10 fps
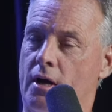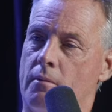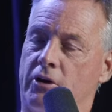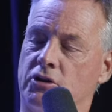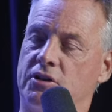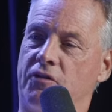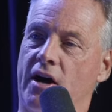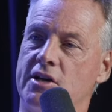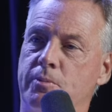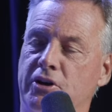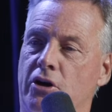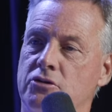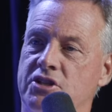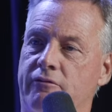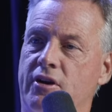Yeah. Because if the husband
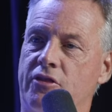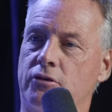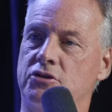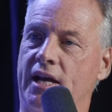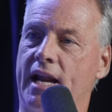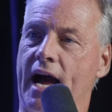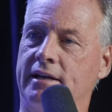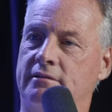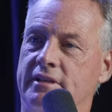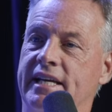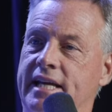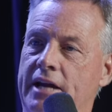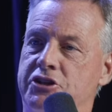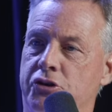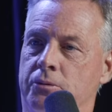knows every Thursday night, he
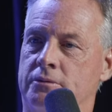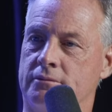gets you.